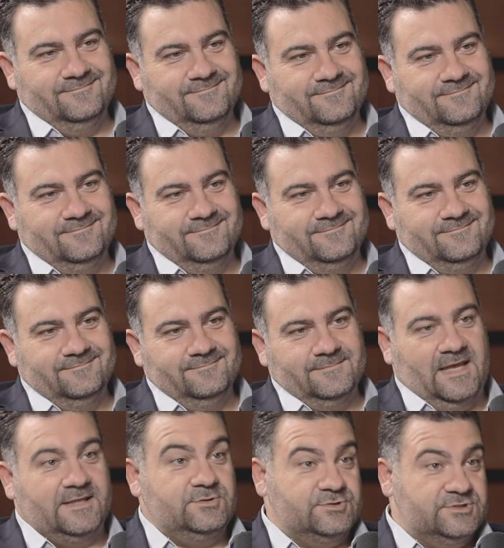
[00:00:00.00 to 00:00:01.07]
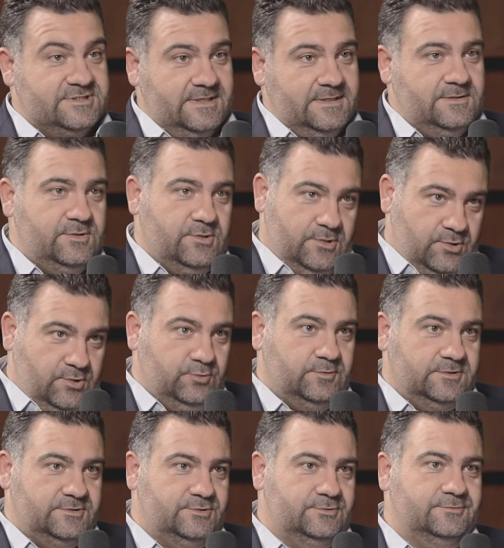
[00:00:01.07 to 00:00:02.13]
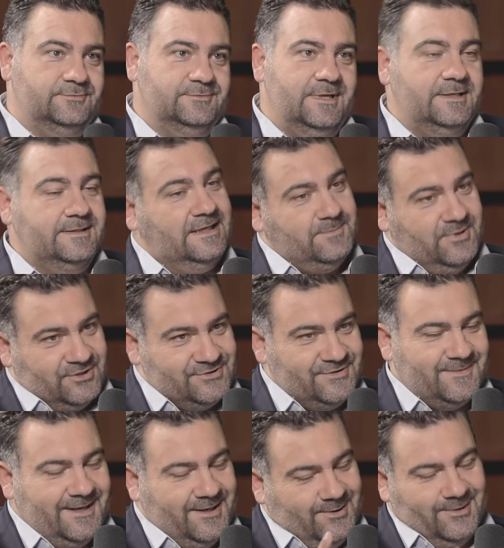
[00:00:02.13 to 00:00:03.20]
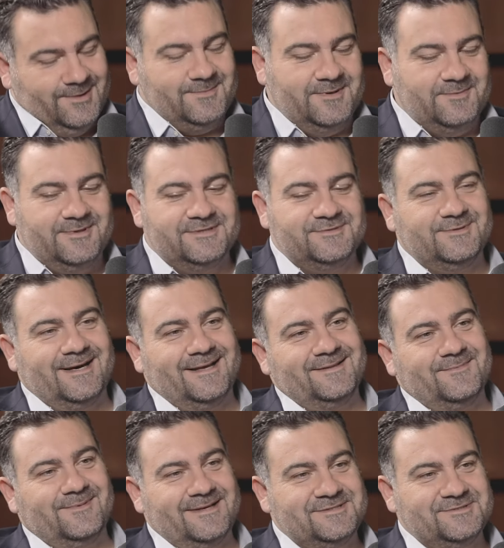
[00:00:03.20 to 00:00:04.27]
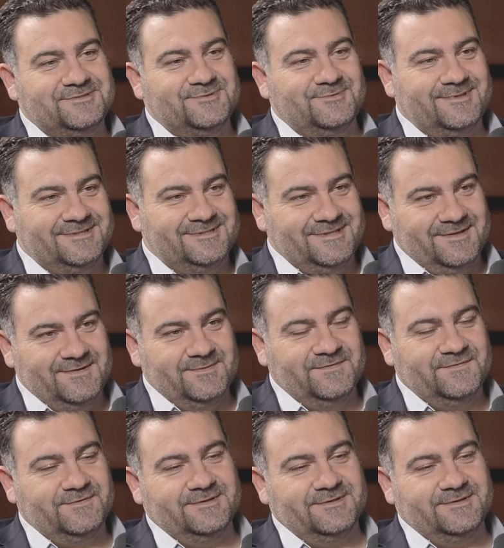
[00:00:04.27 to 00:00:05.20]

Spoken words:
and to state, you're a good one too. Not because you're my colleague, but because we had the pleasure to work together before.